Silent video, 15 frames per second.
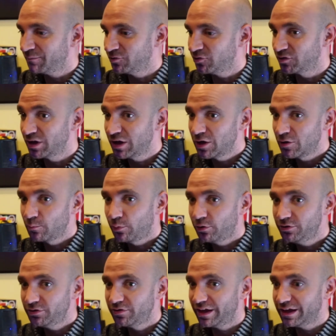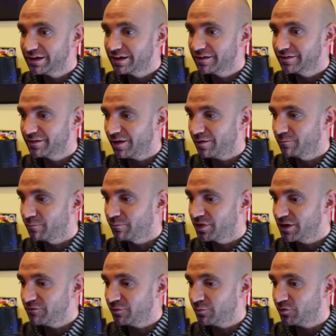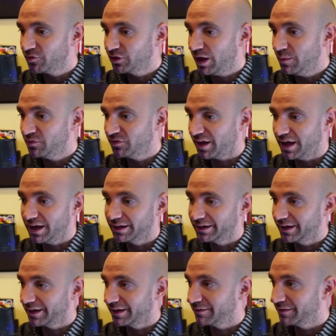Just put like a thing from Saddam saying like,